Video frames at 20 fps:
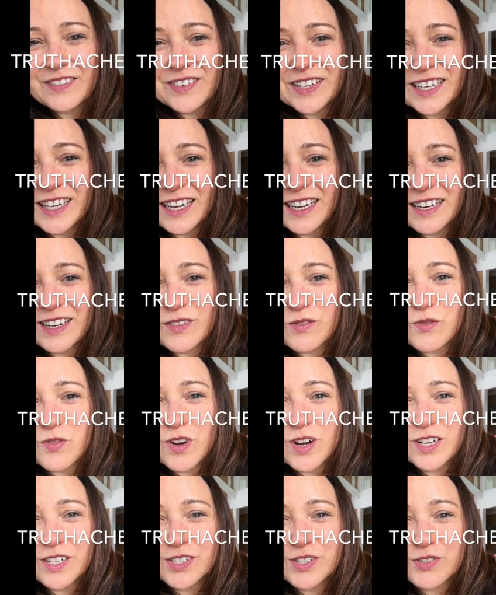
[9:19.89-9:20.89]
We got a
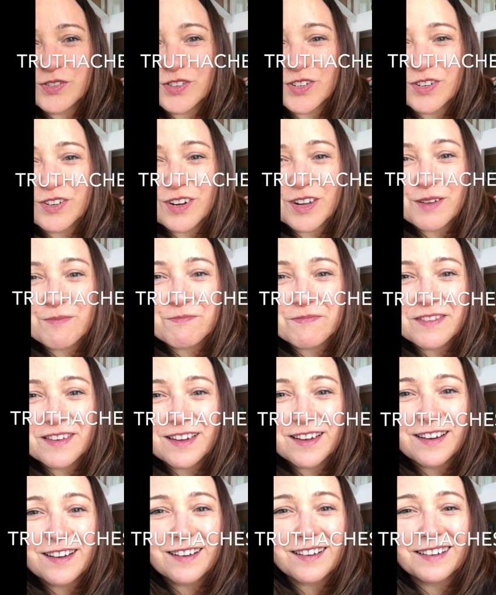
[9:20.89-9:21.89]
wanderer up
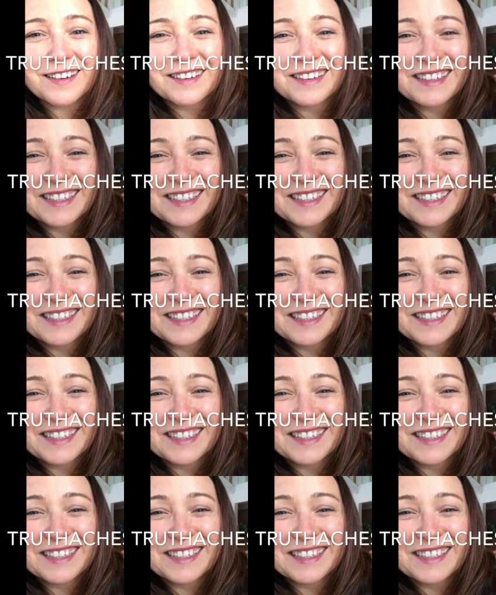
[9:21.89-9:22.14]
there.